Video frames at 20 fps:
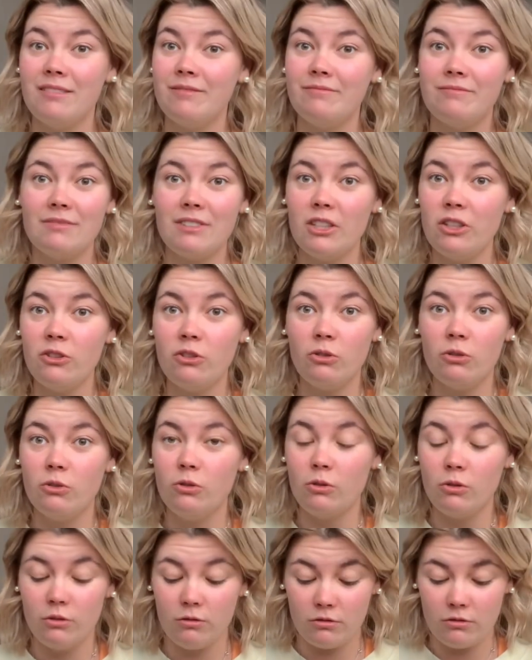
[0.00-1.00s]
you
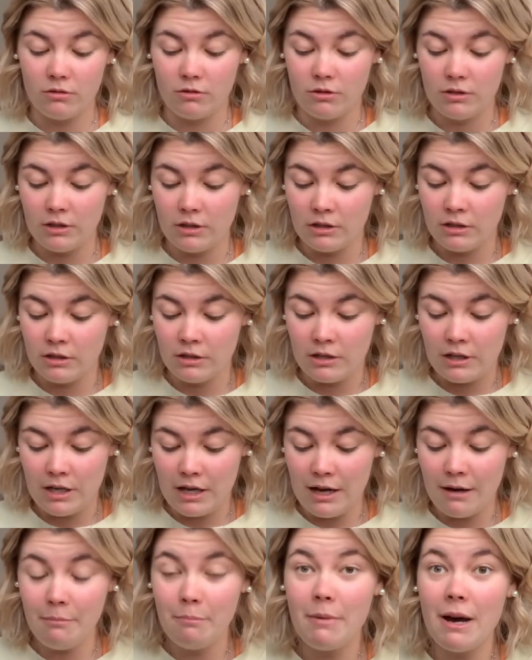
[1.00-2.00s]
know,
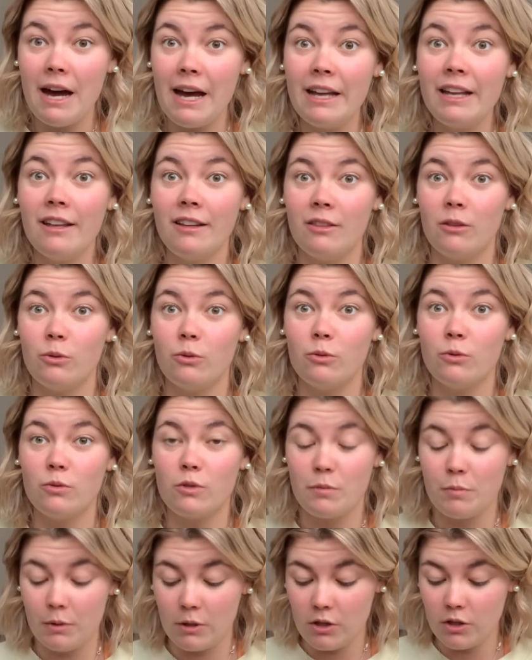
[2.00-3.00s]
I'm buying those
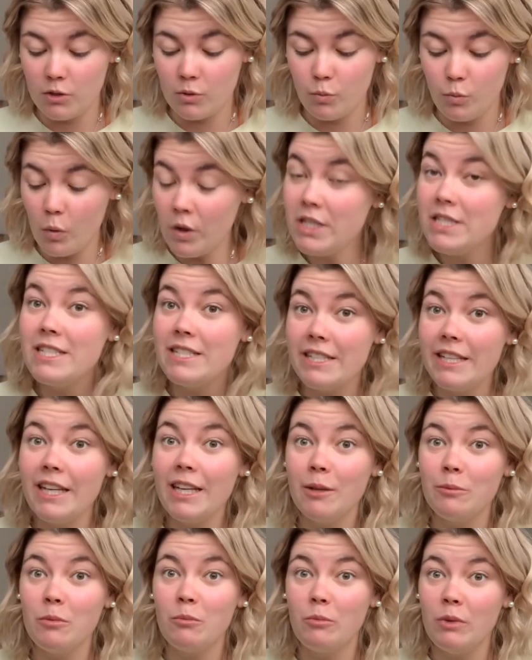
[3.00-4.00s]
because one day
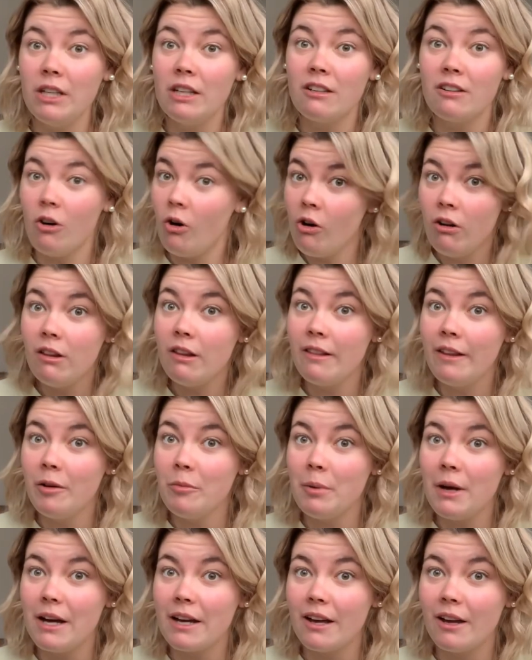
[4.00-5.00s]
when we are all allowed
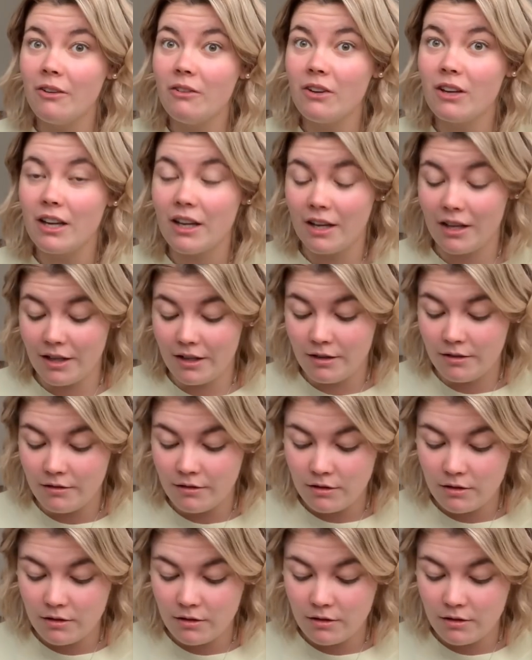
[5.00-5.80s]
back out again